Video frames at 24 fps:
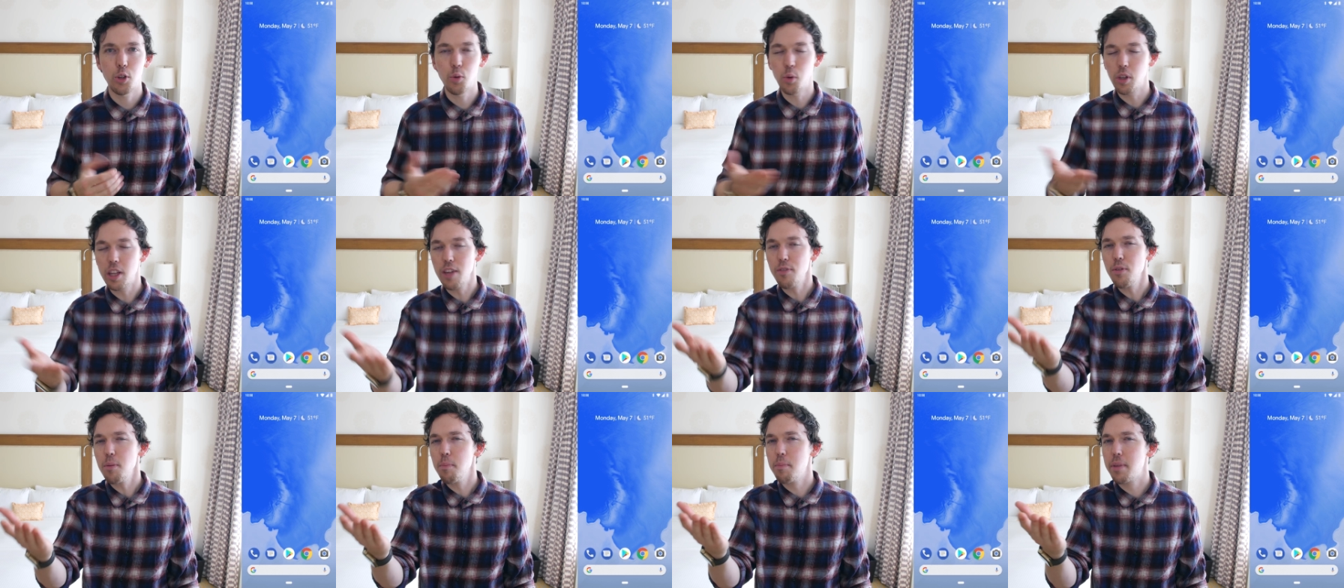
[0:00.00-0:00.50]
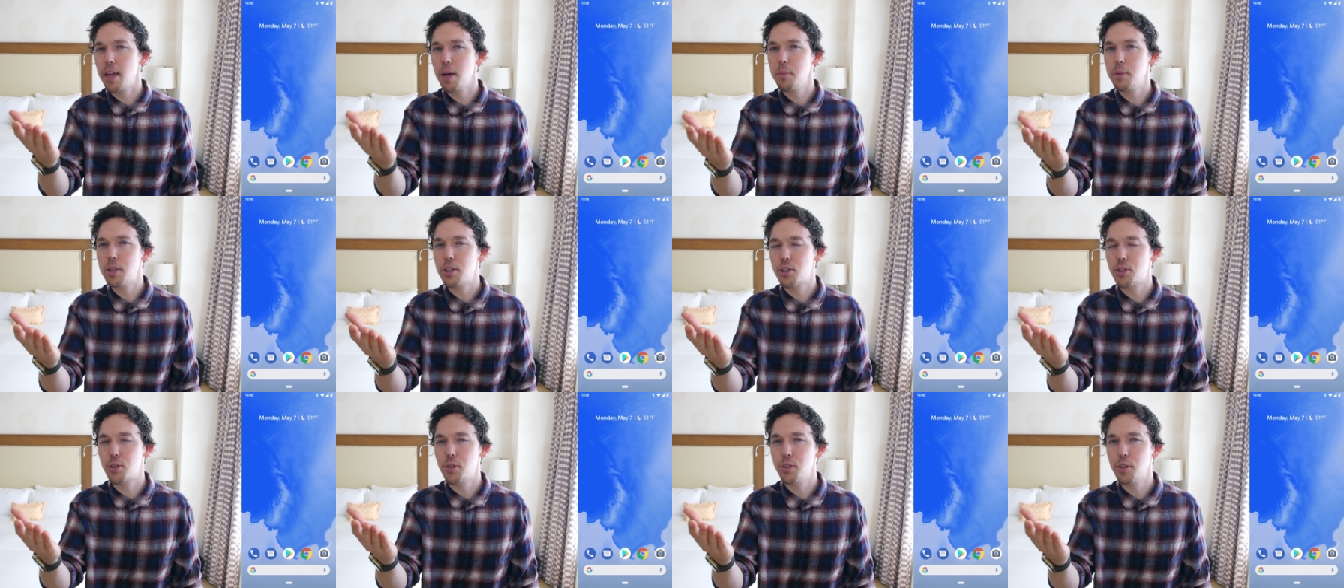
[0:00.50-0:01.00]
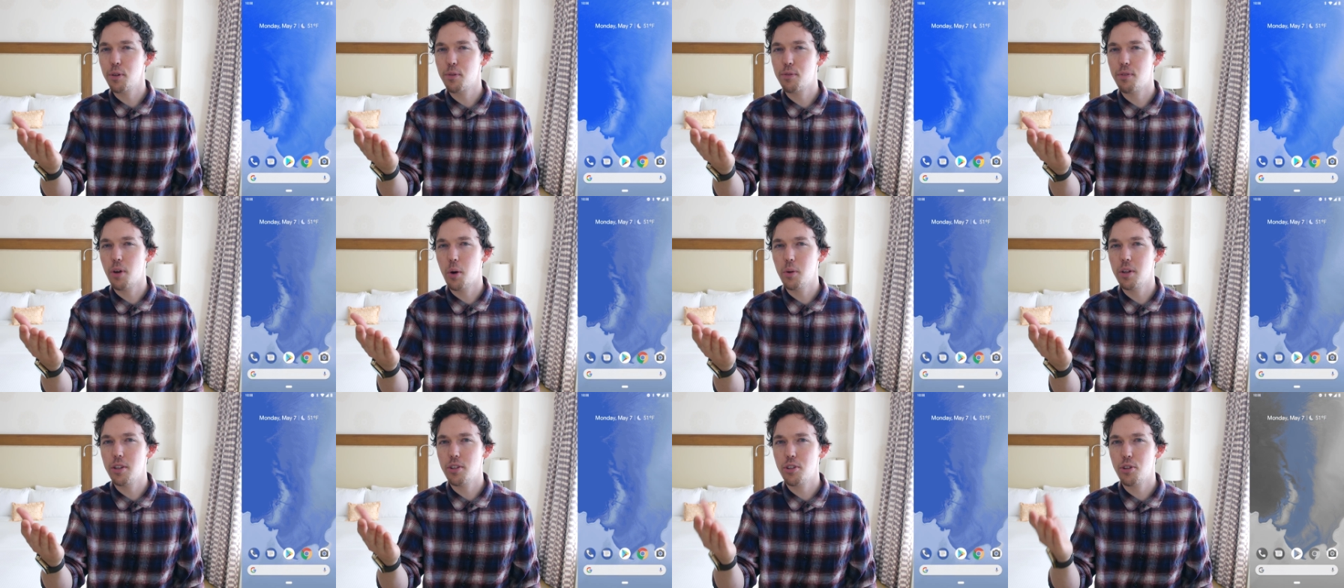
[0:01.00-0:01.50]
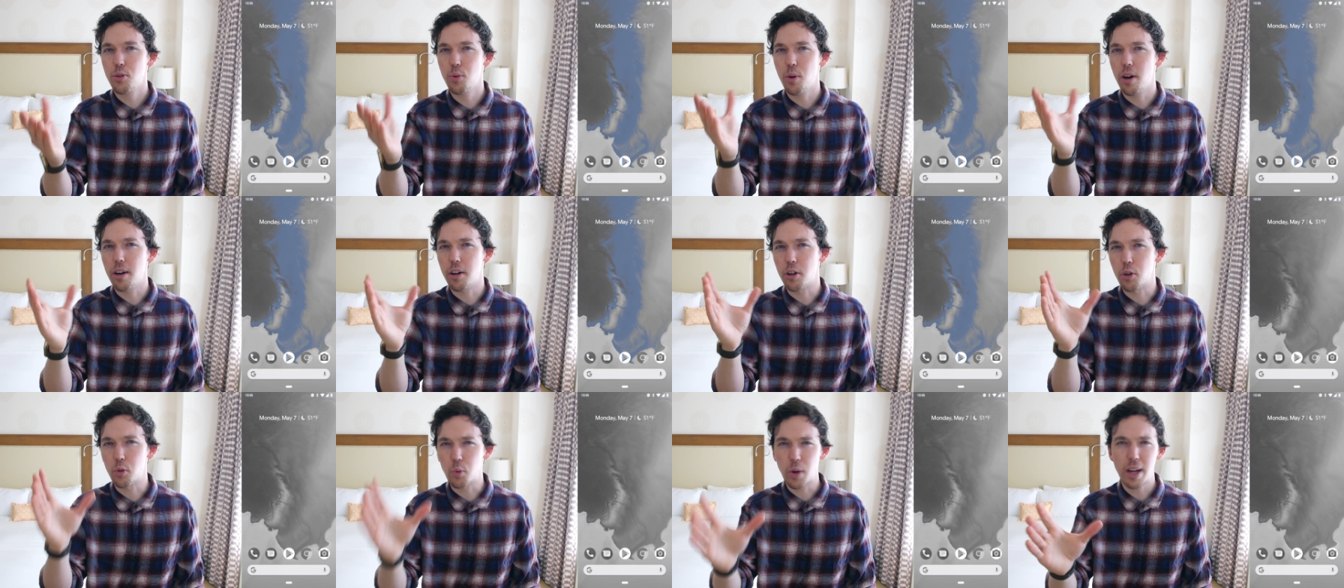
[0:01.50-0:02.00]
You will even be able to turn your phone into
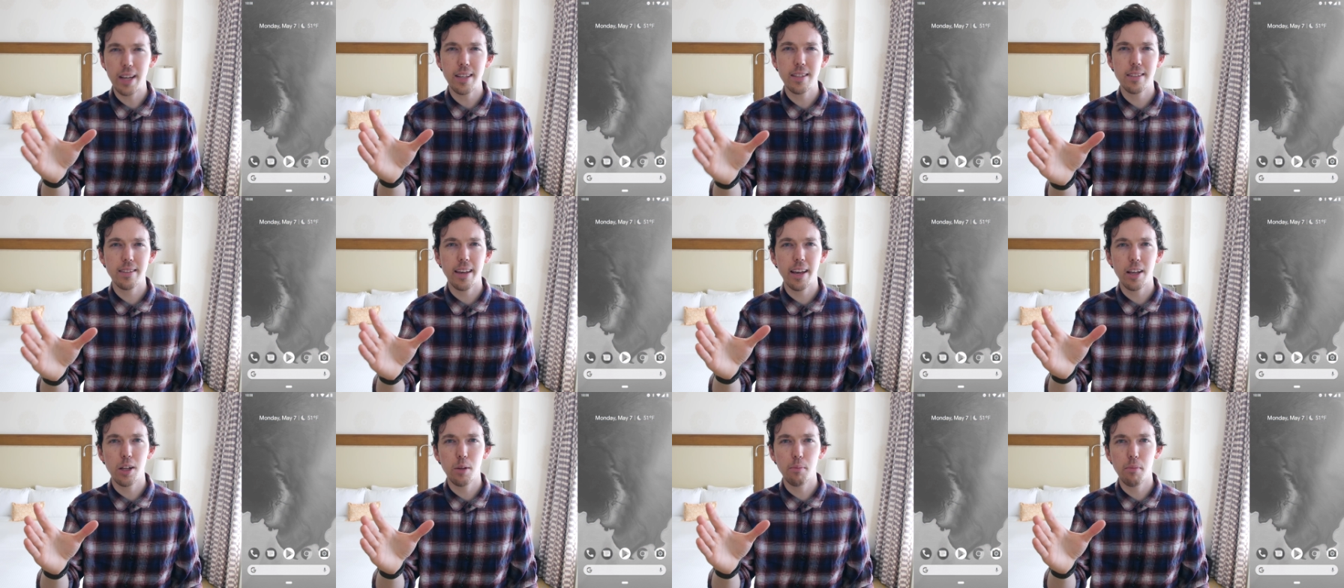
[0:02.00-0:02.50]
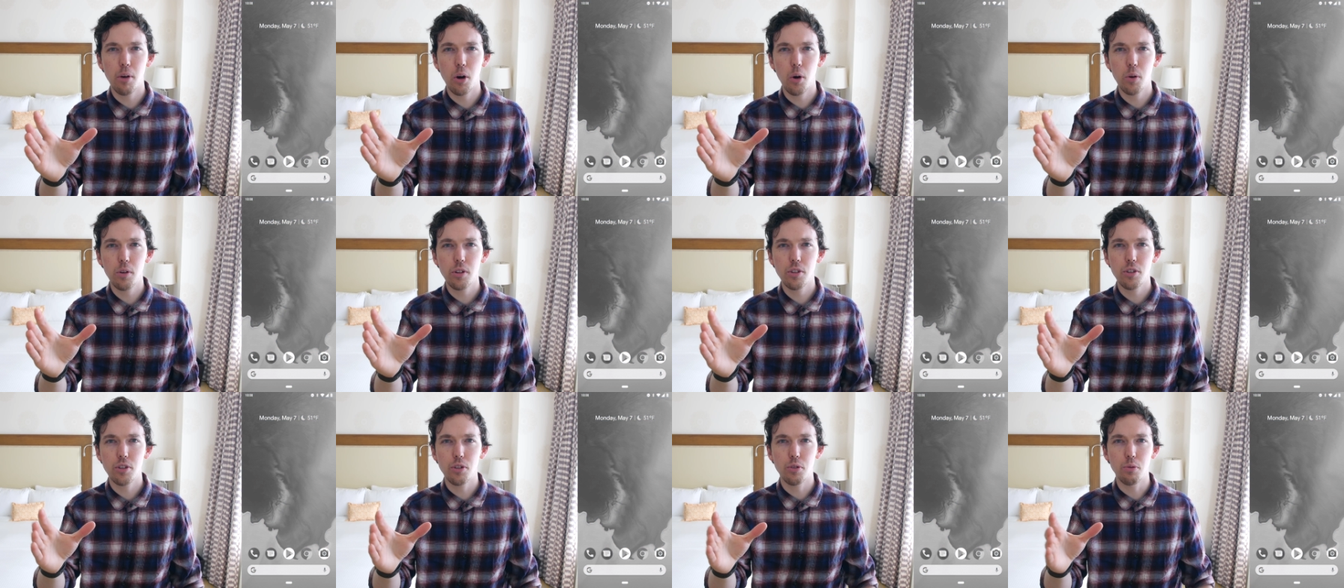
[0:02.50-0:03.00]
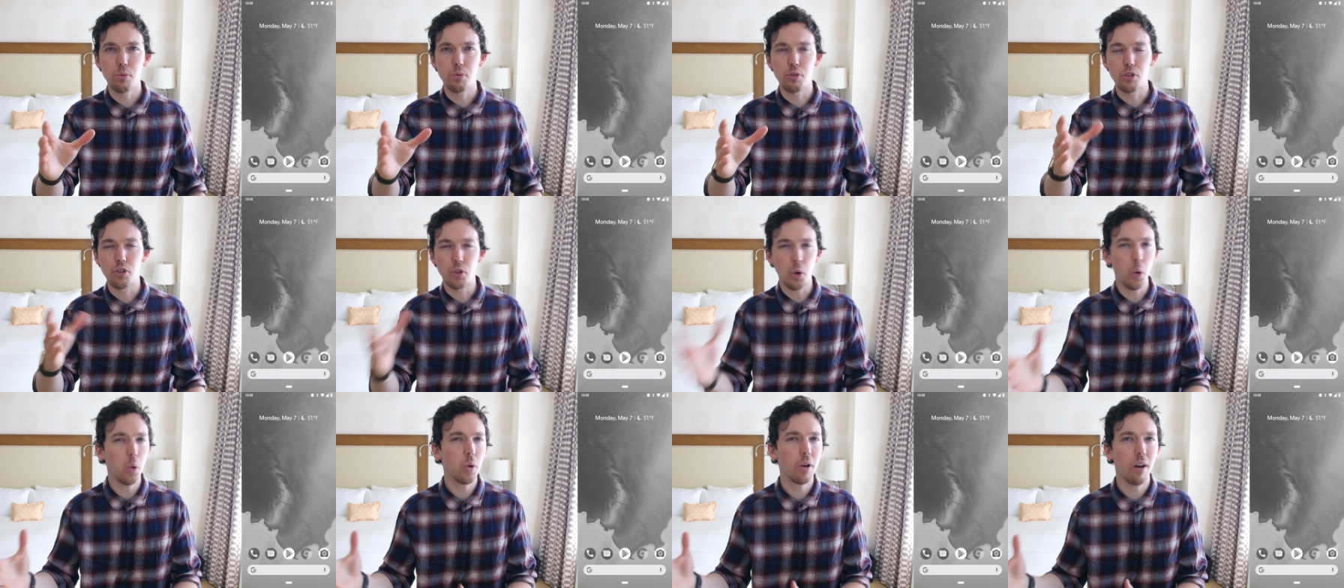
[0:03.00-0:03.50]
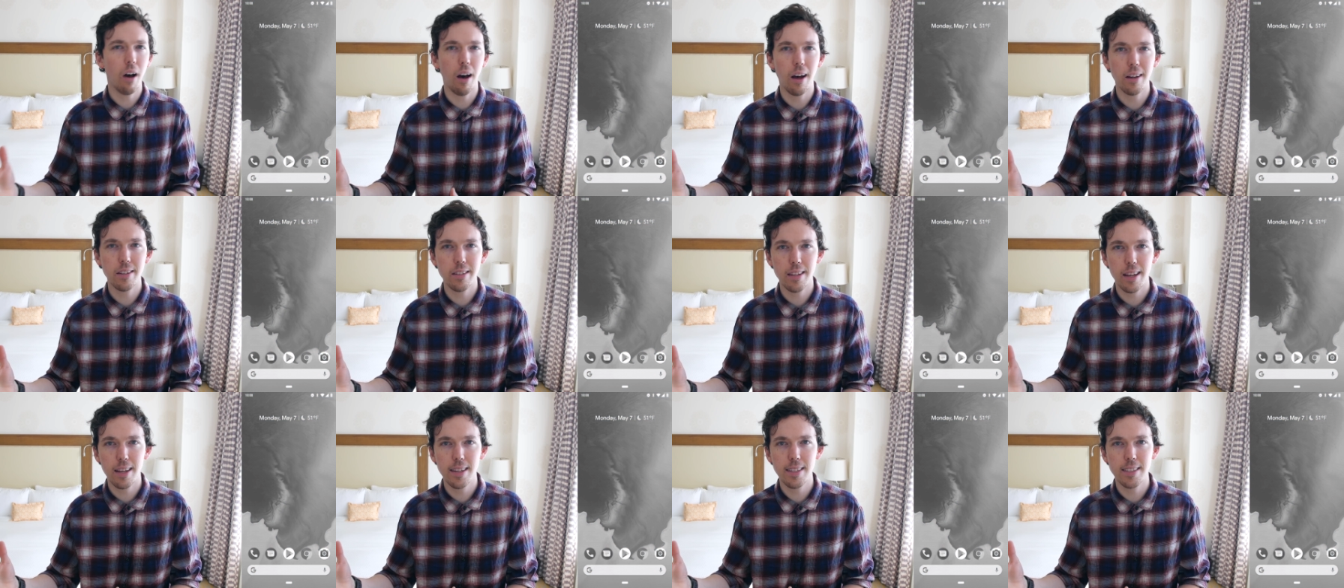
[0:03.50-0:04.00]
a grayscale mode to dull
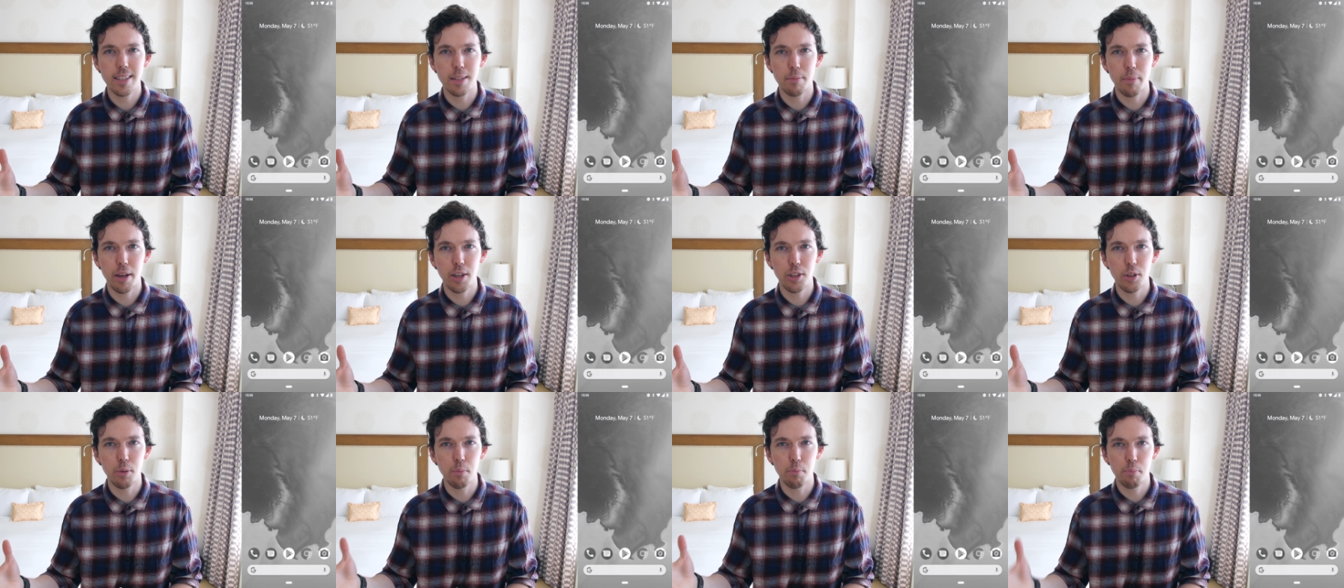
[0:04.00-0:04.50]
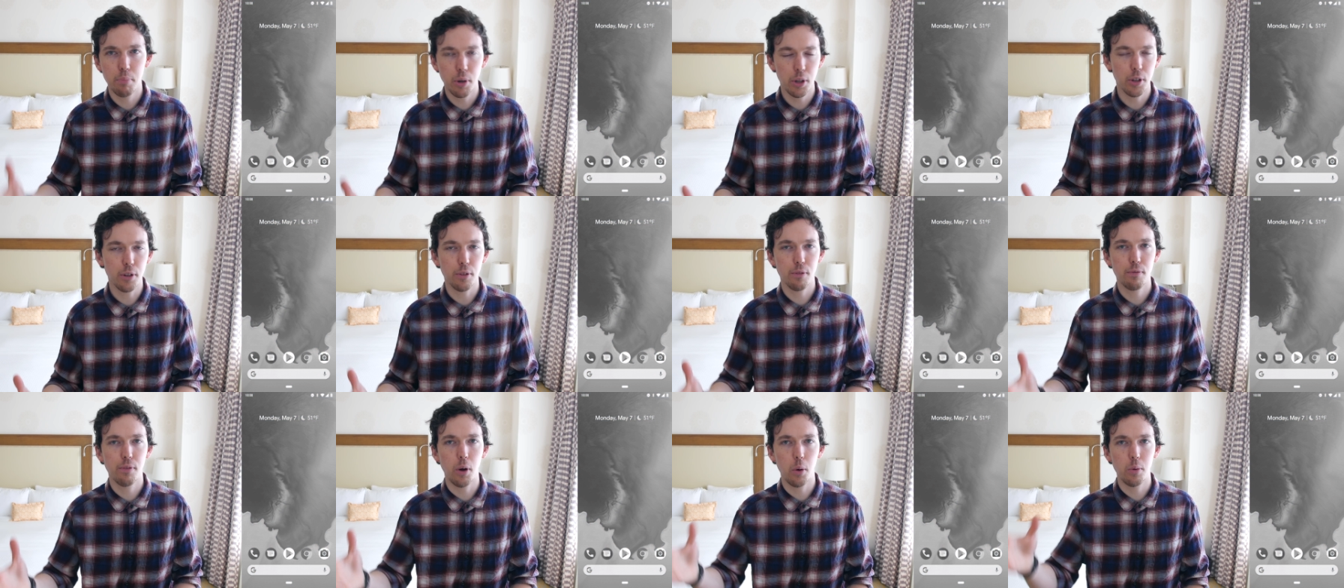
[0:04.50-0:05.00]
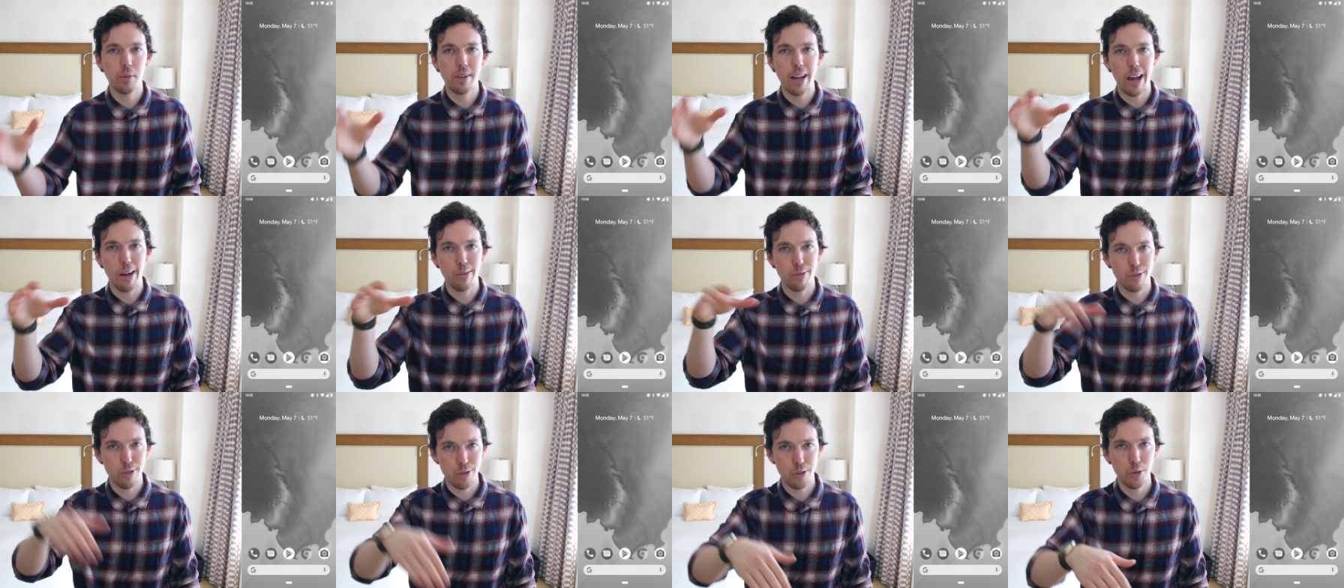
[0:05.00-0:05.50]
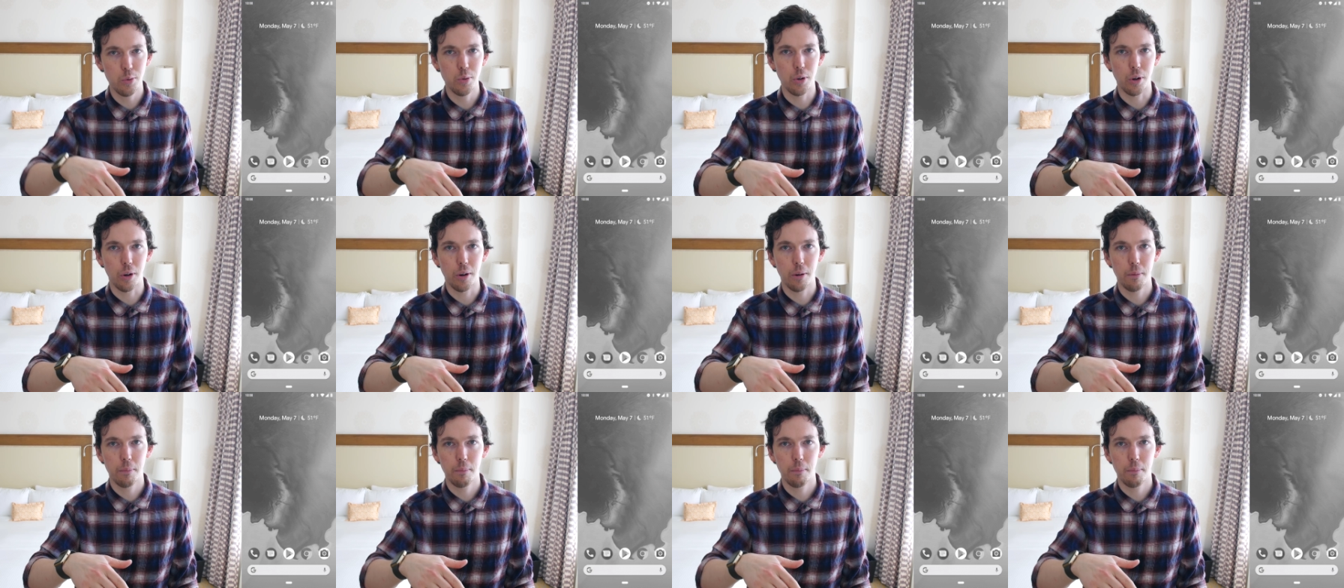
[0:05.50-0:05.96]
content and make you put your phone down sooner.